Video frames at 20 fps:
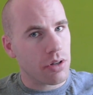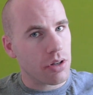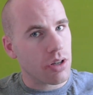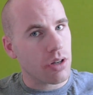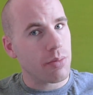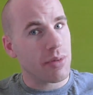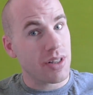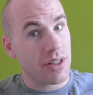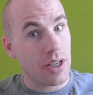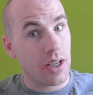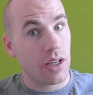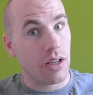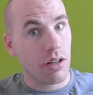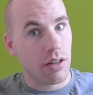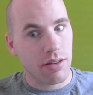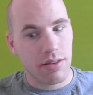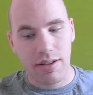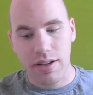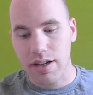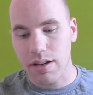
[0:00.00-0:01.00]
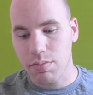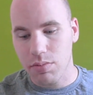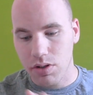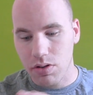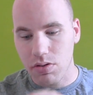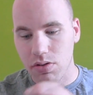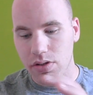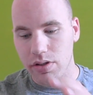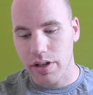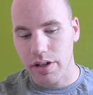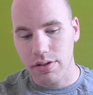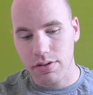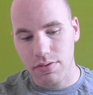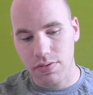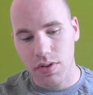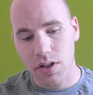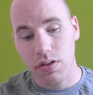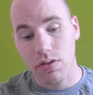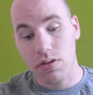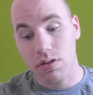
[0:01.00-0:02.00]
you're going to be digging all the time and you slice your
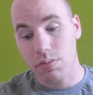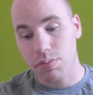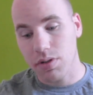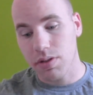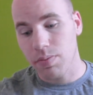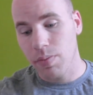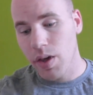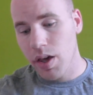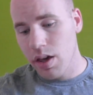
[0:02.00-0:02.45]
fingers open.